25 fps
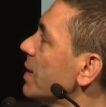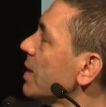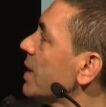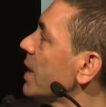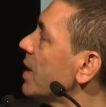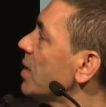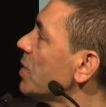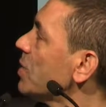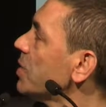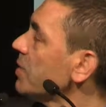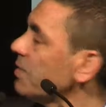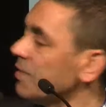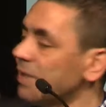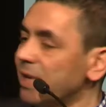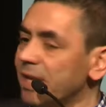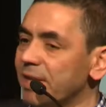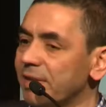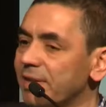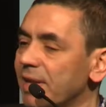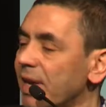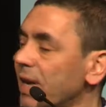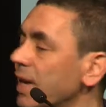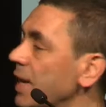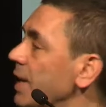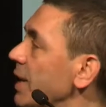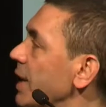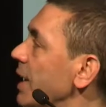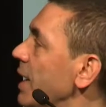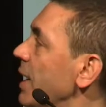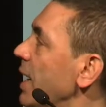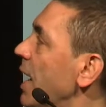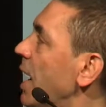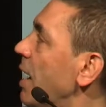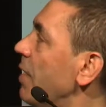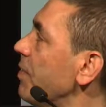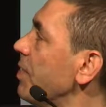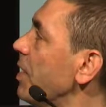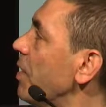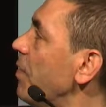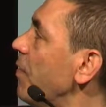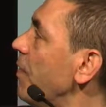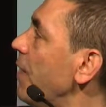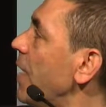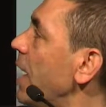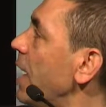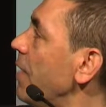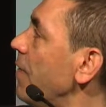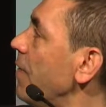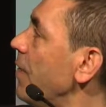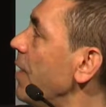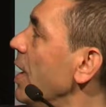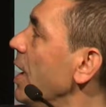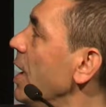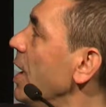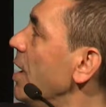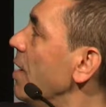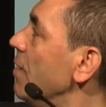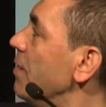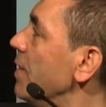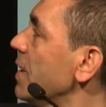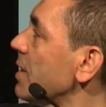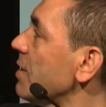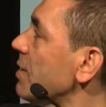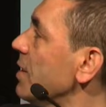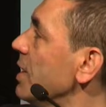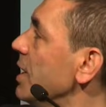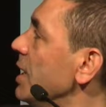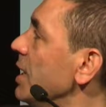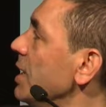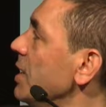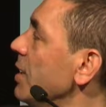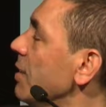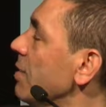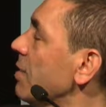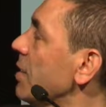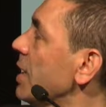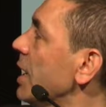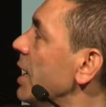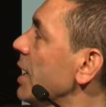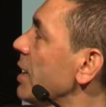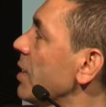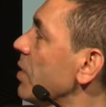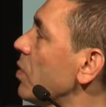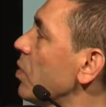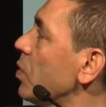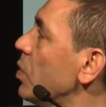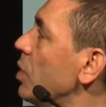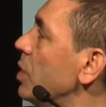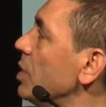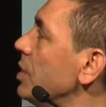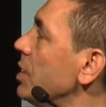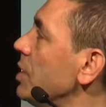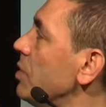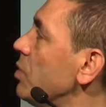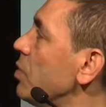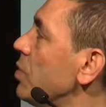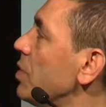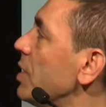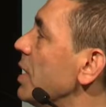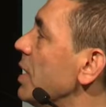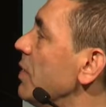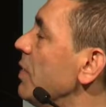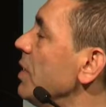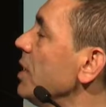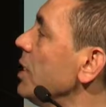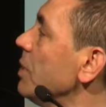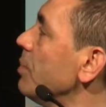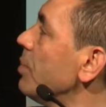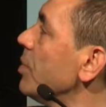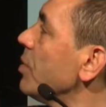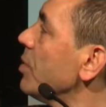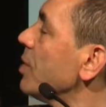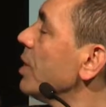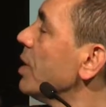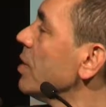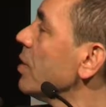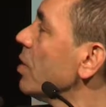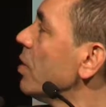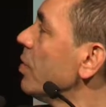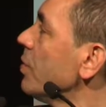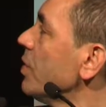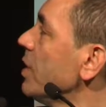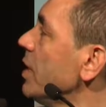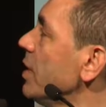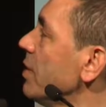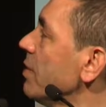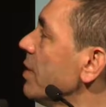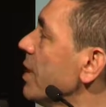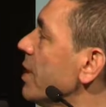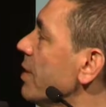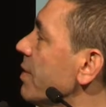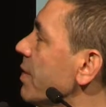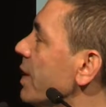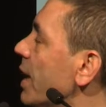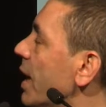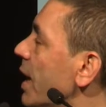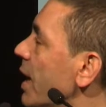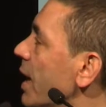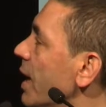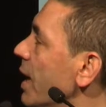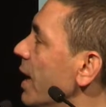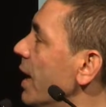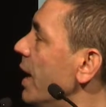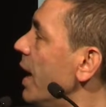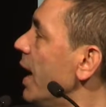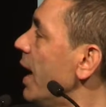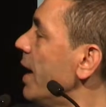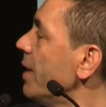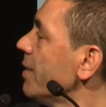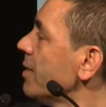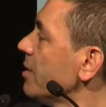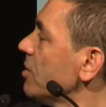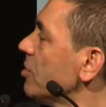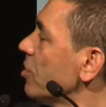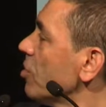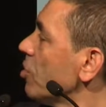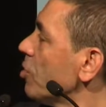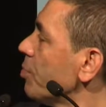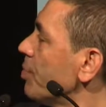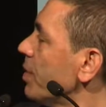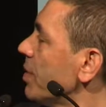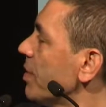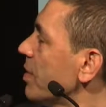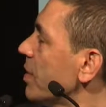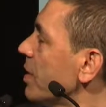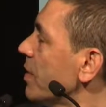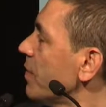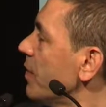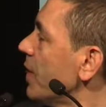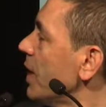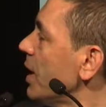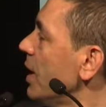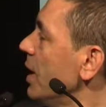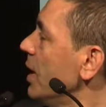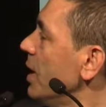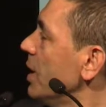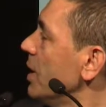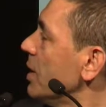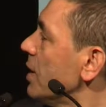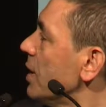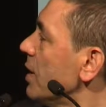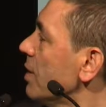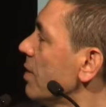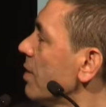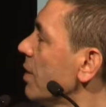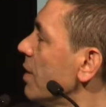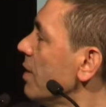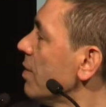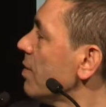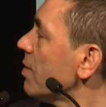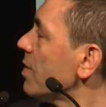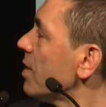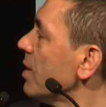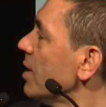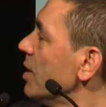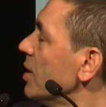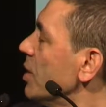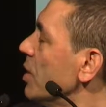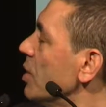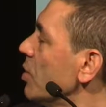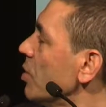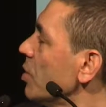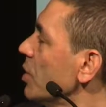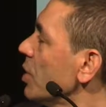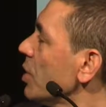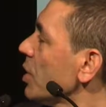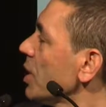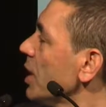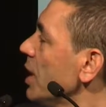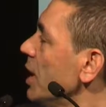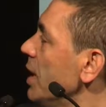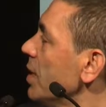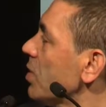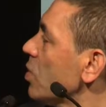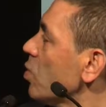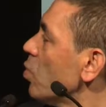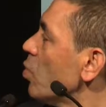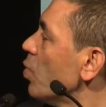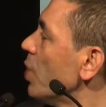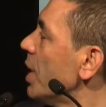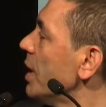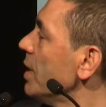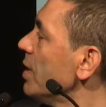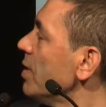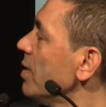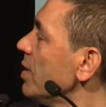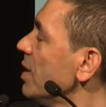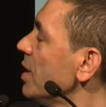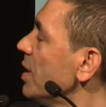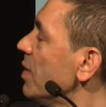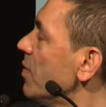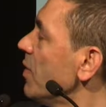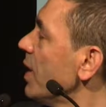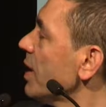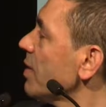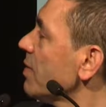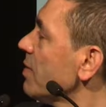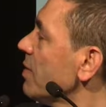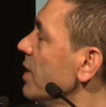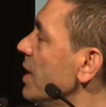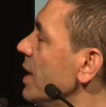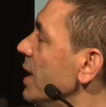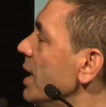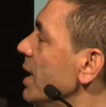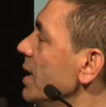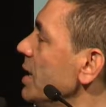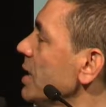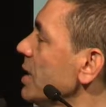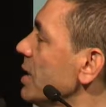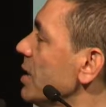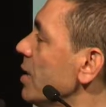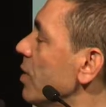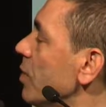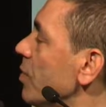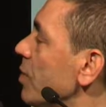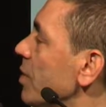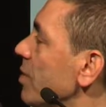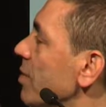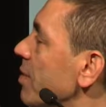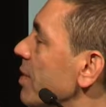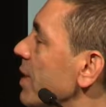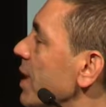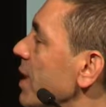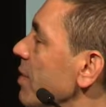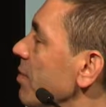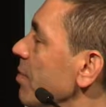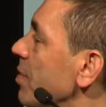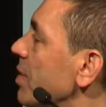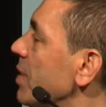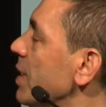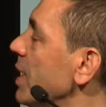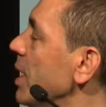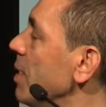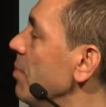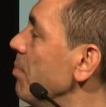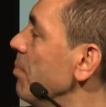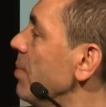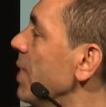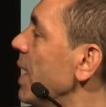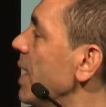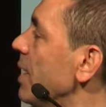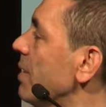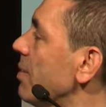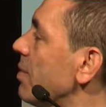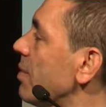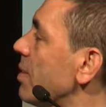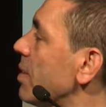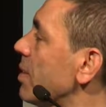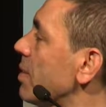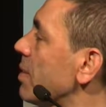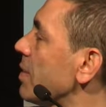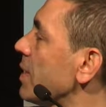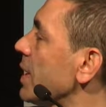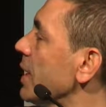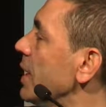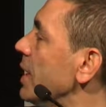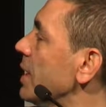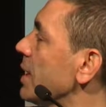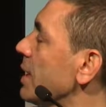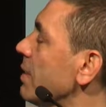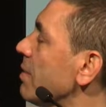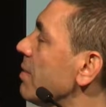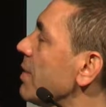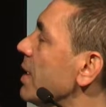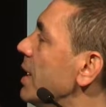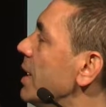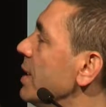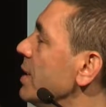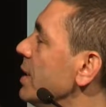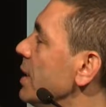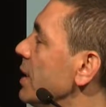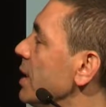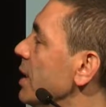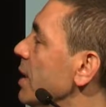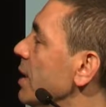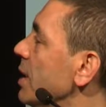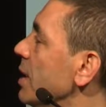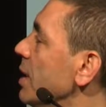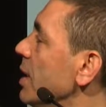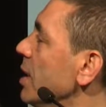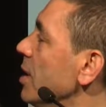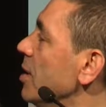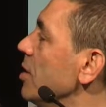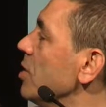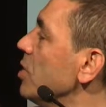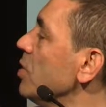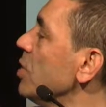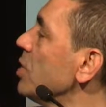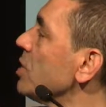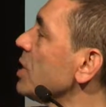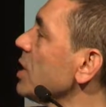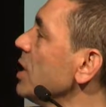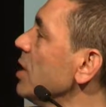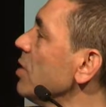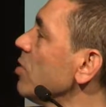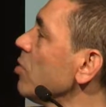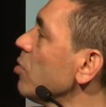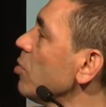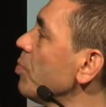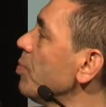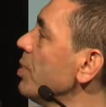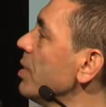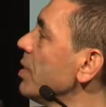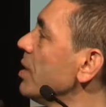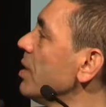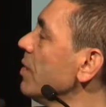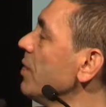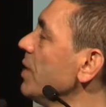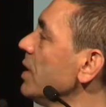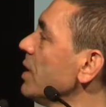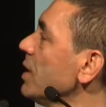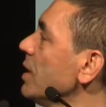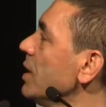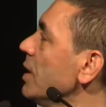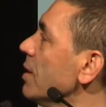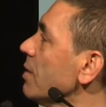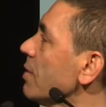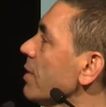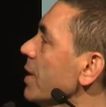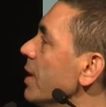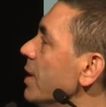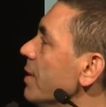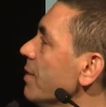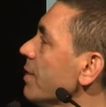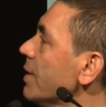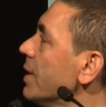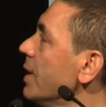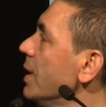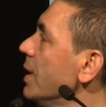RNA. After 5 vaccination cycles, 30 to 70% of T cells are antigen-specific. This is New York ESO1 vaccination of the same mice strain, resulting in New York ESO-specific T cells.